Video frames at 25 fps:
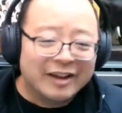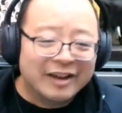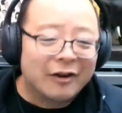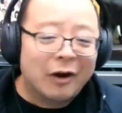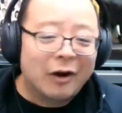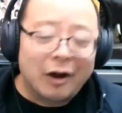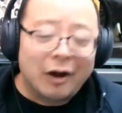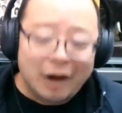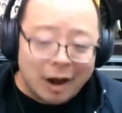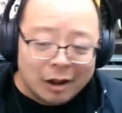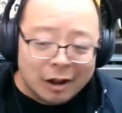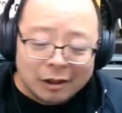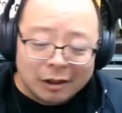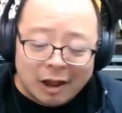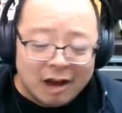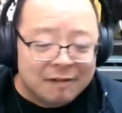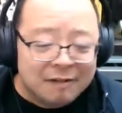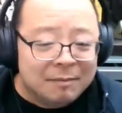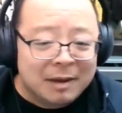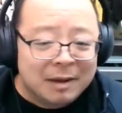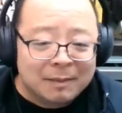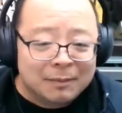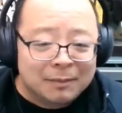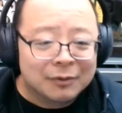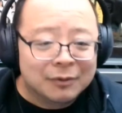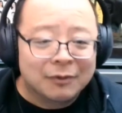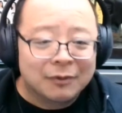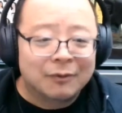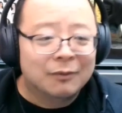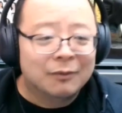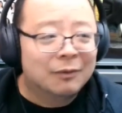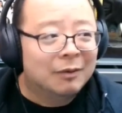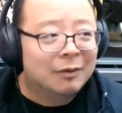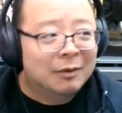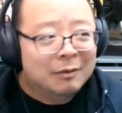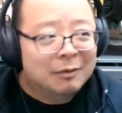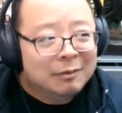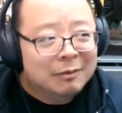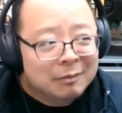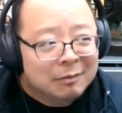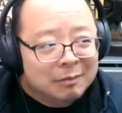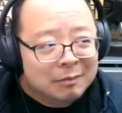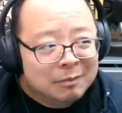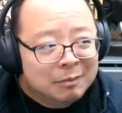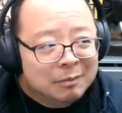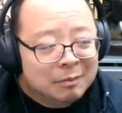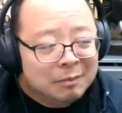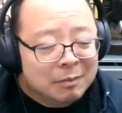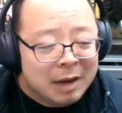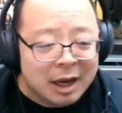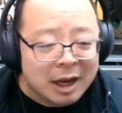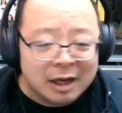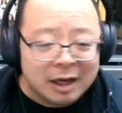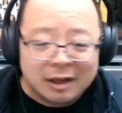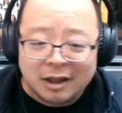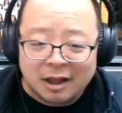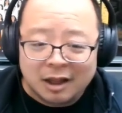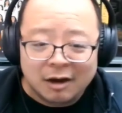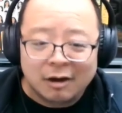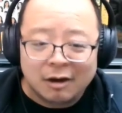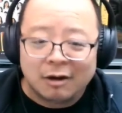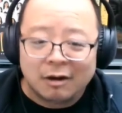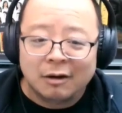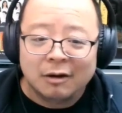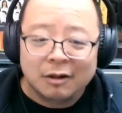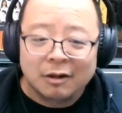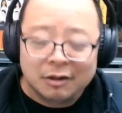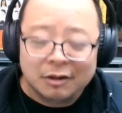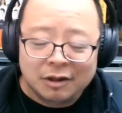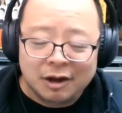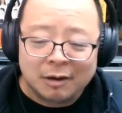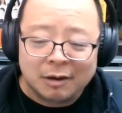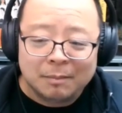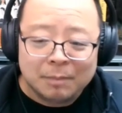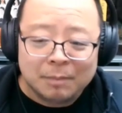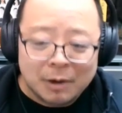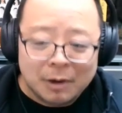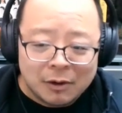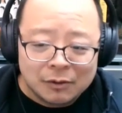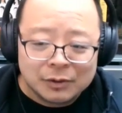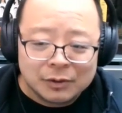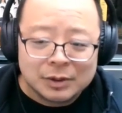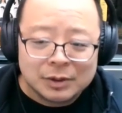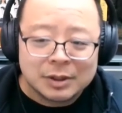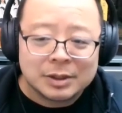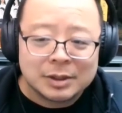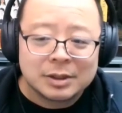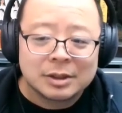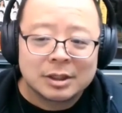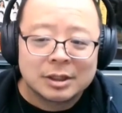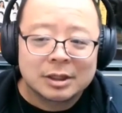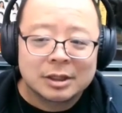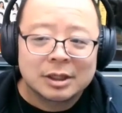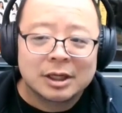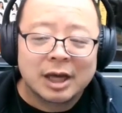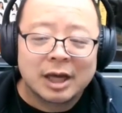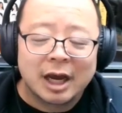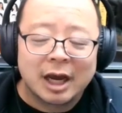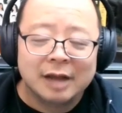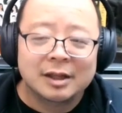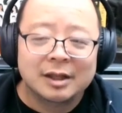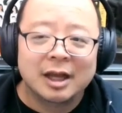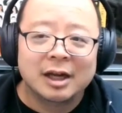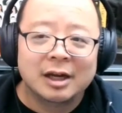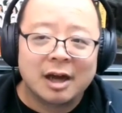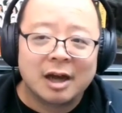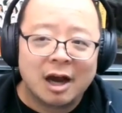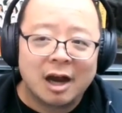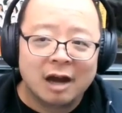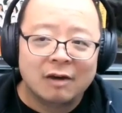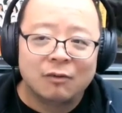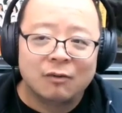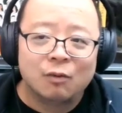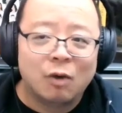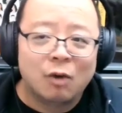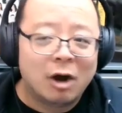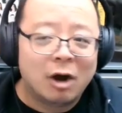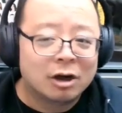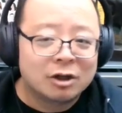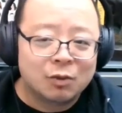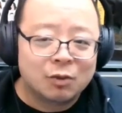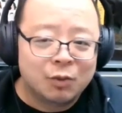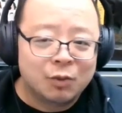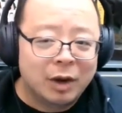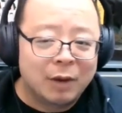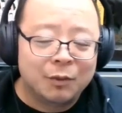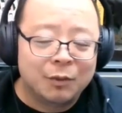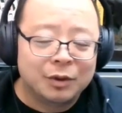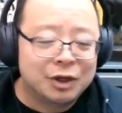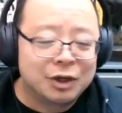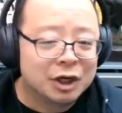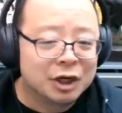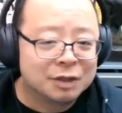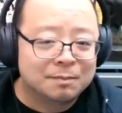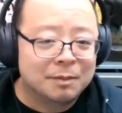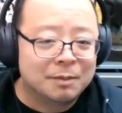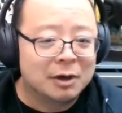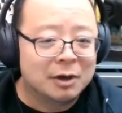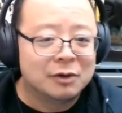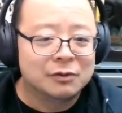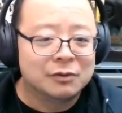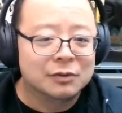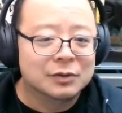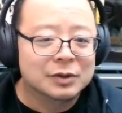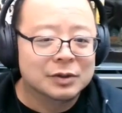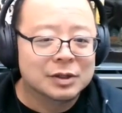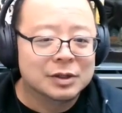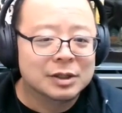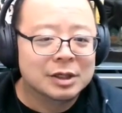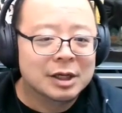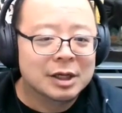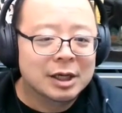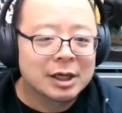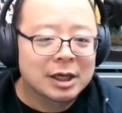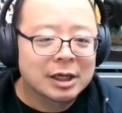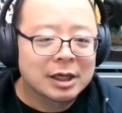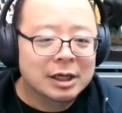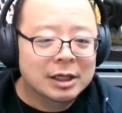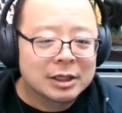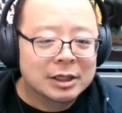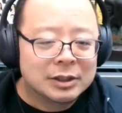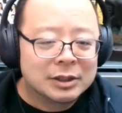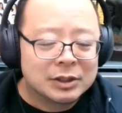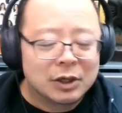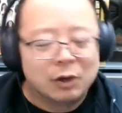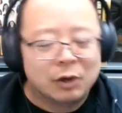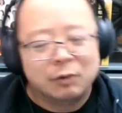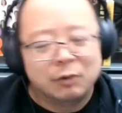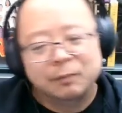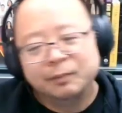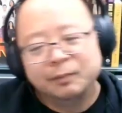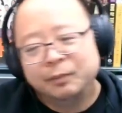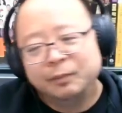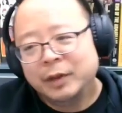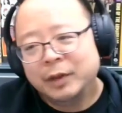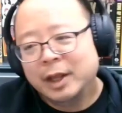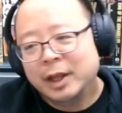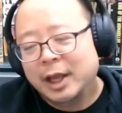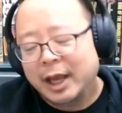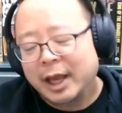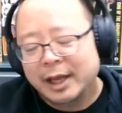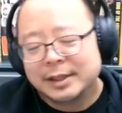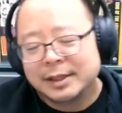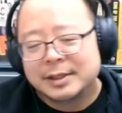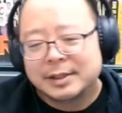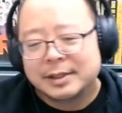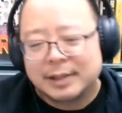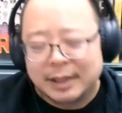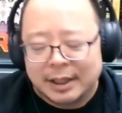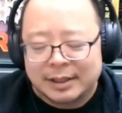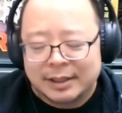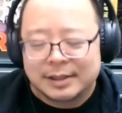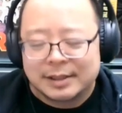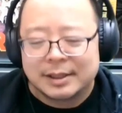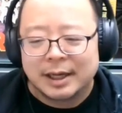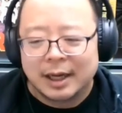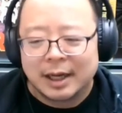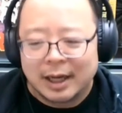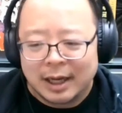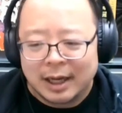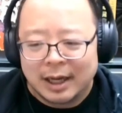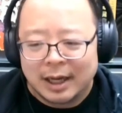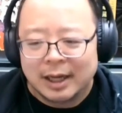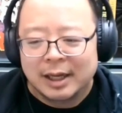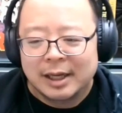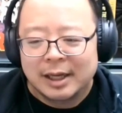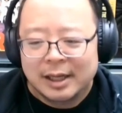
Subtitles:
A lot of people made their bones and then kind of walked away with just bones. So it's it